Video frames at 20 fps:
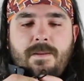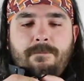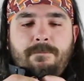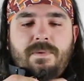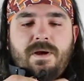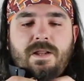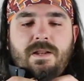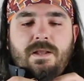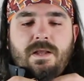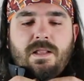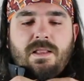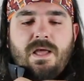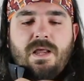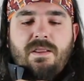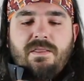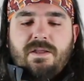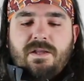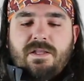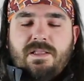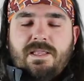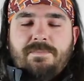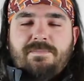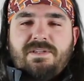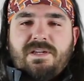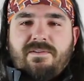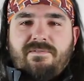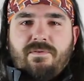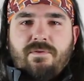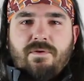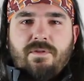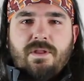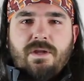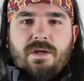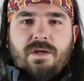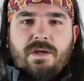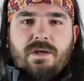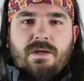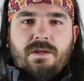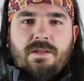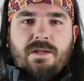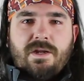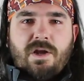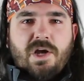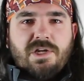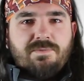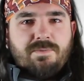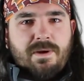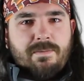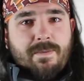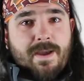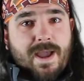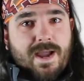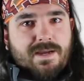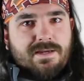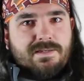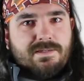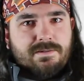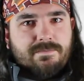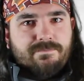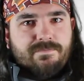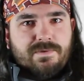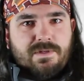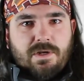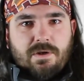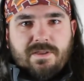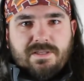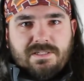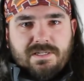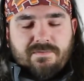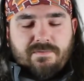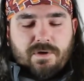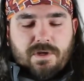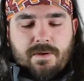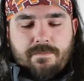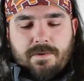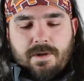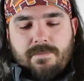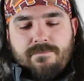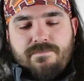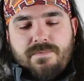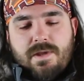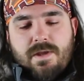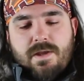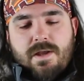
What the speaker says: but a lot of the clips for the Osprey packs, it's a different company,